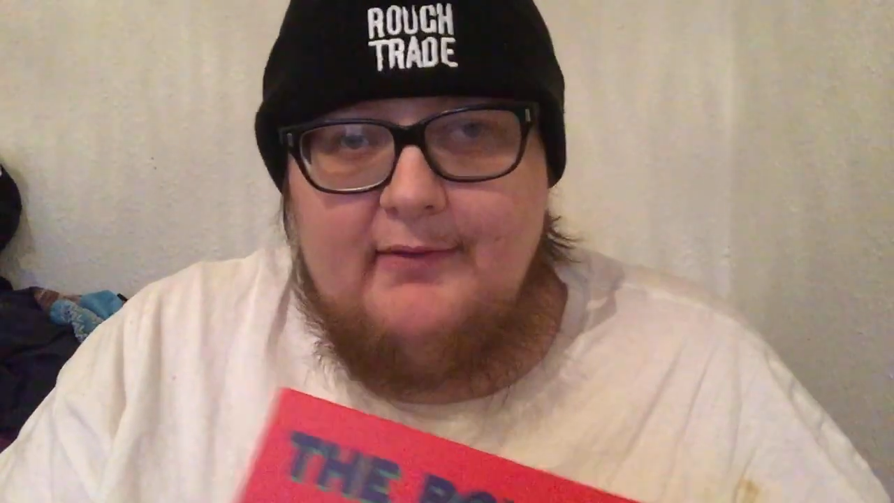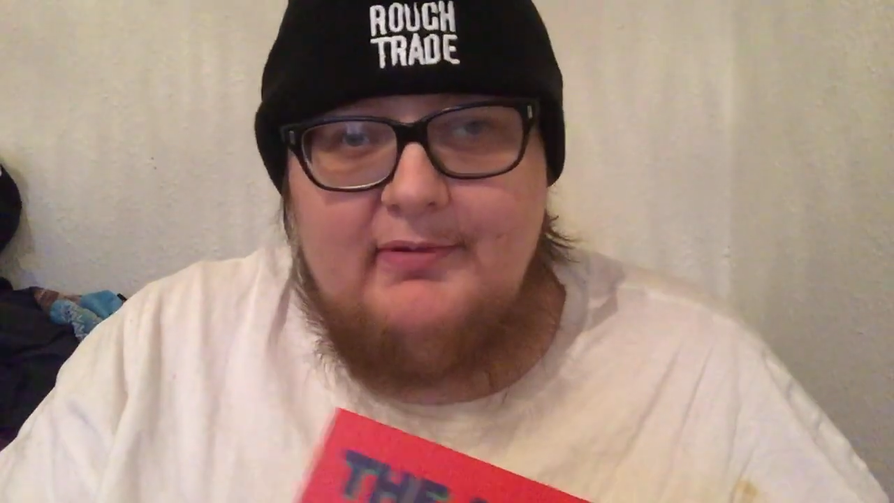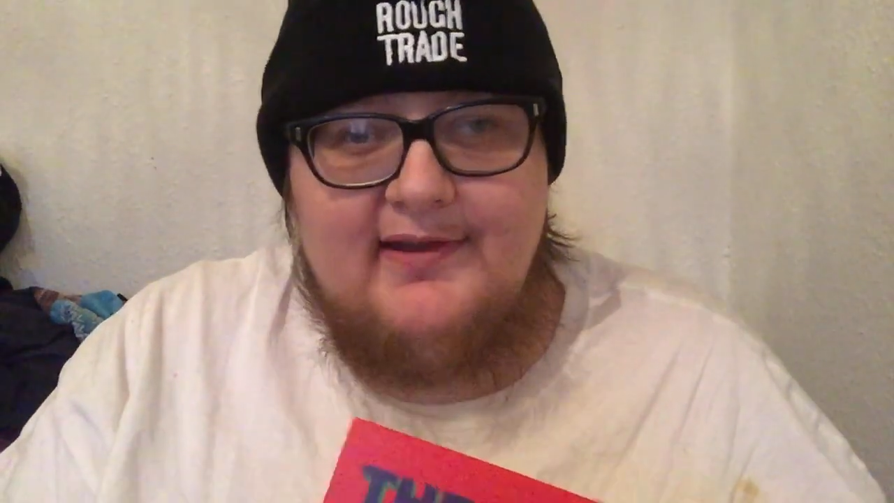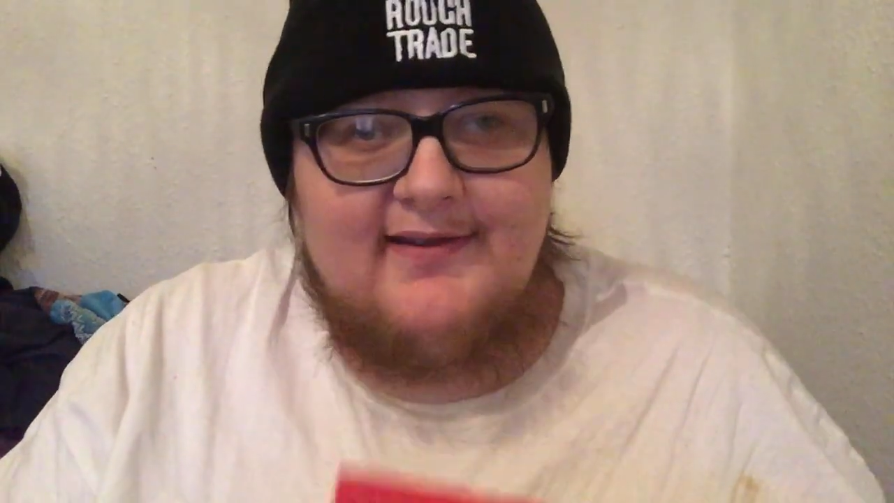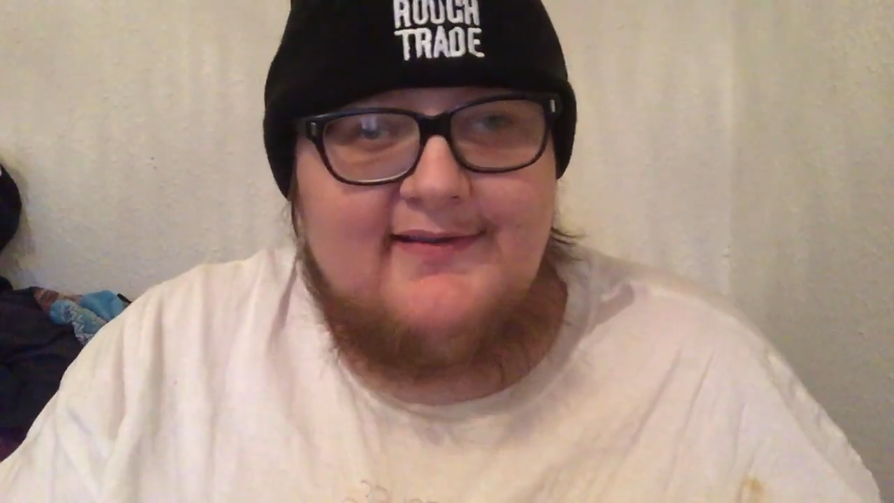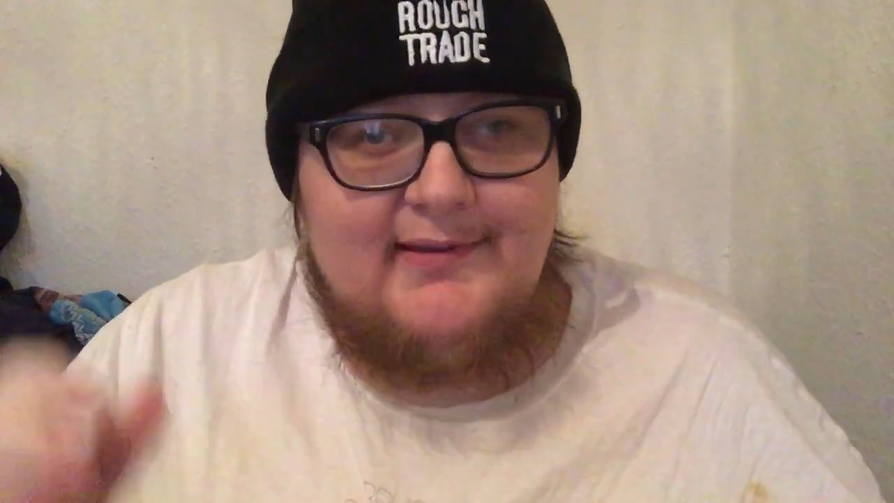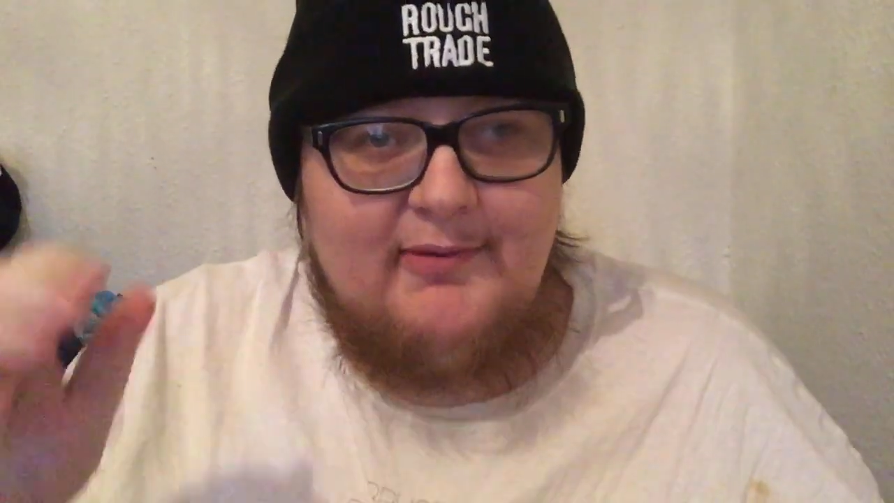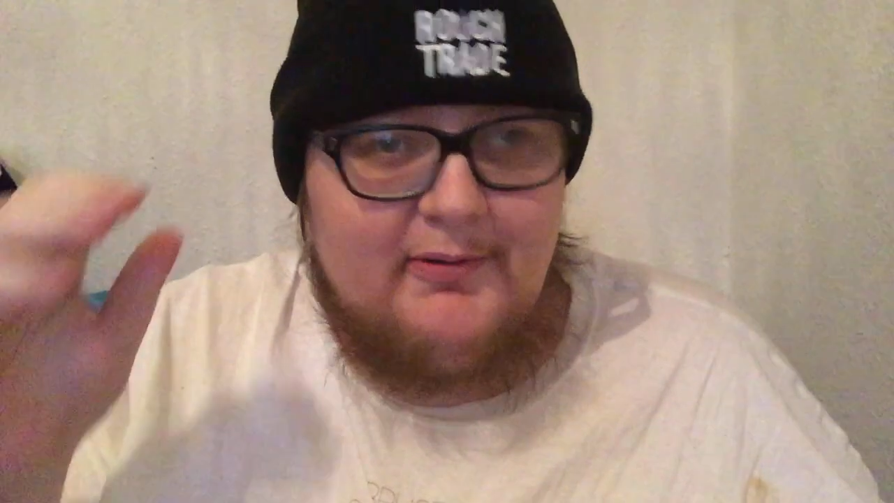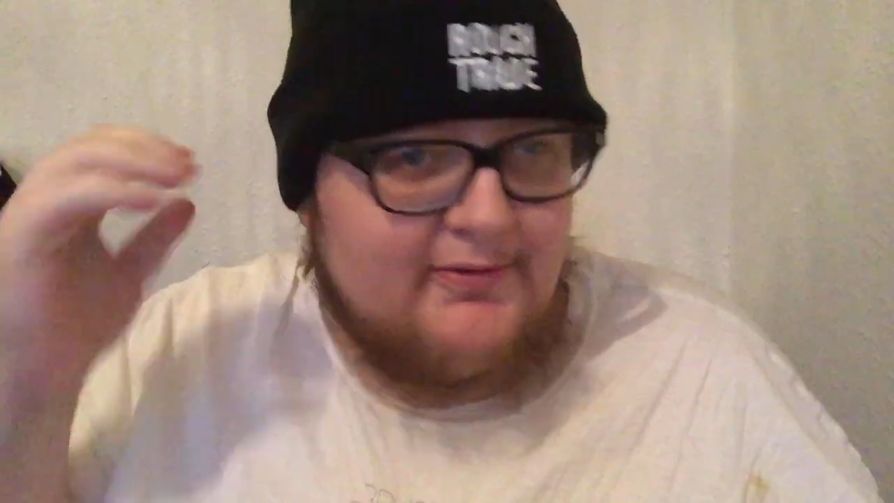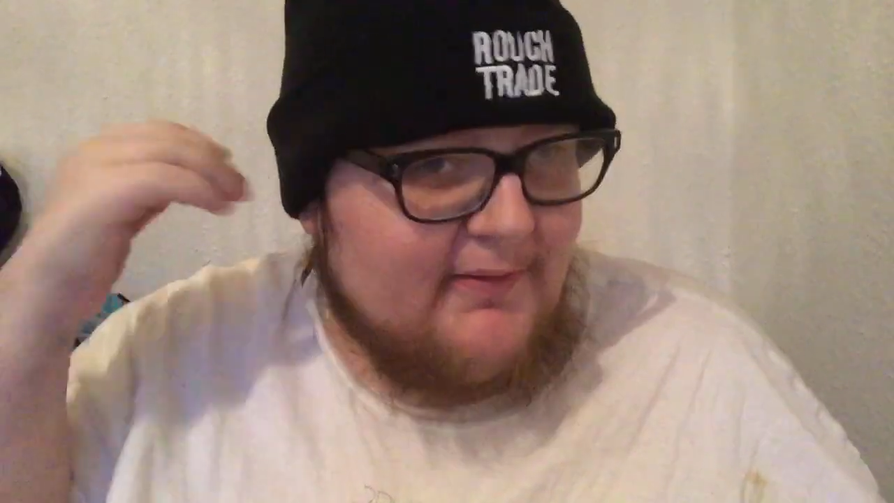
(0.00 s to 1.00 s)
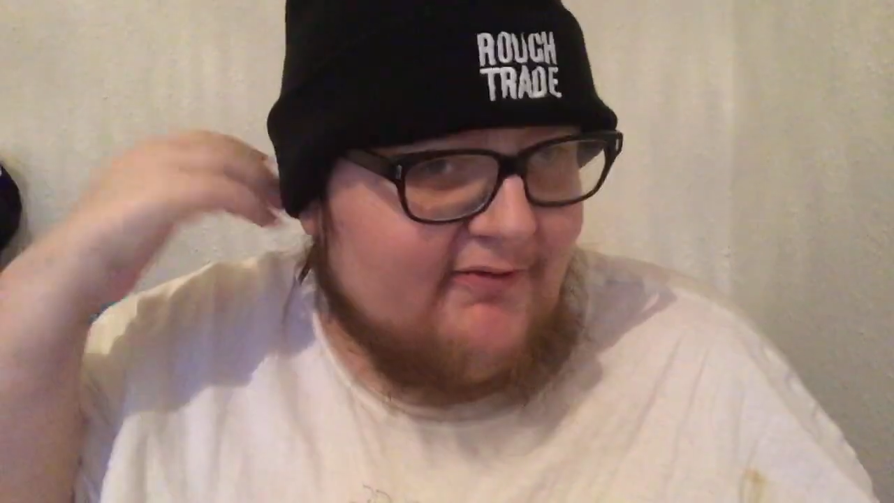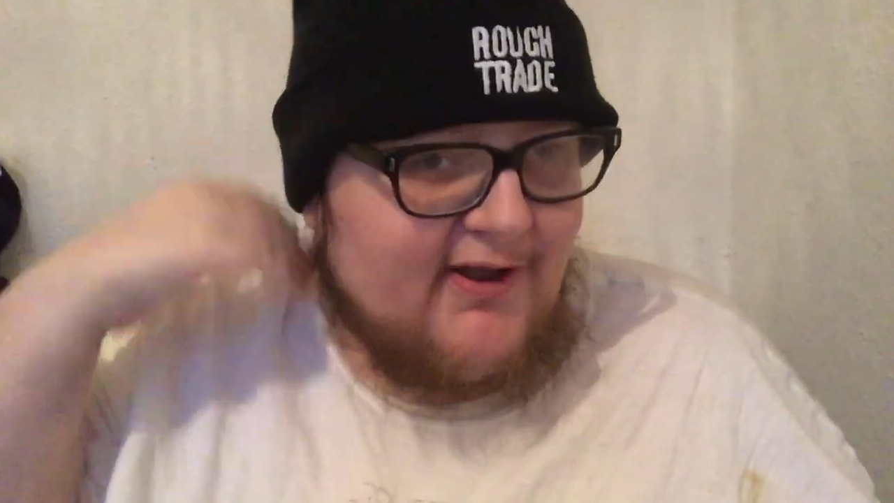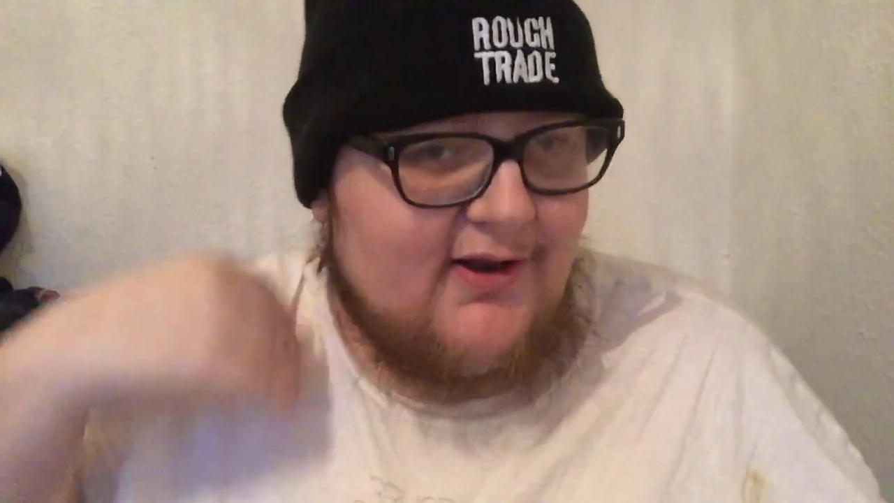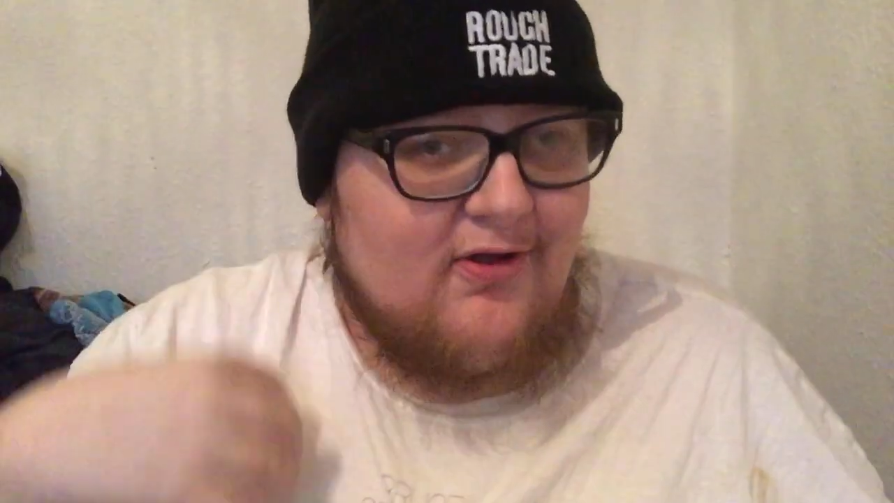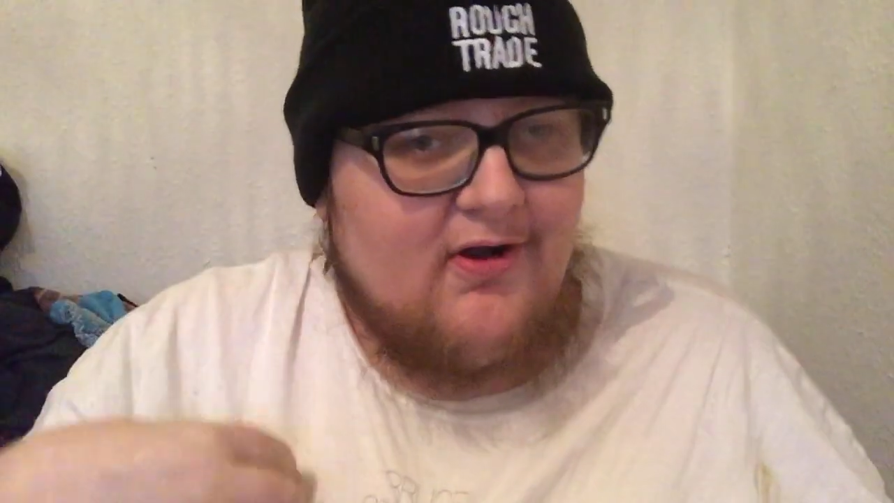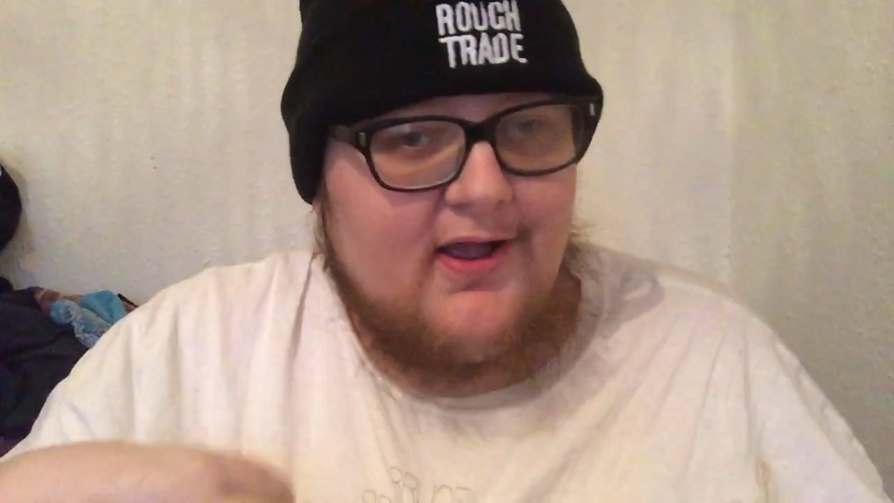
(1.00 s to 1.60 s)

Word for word: but you can see me with my very long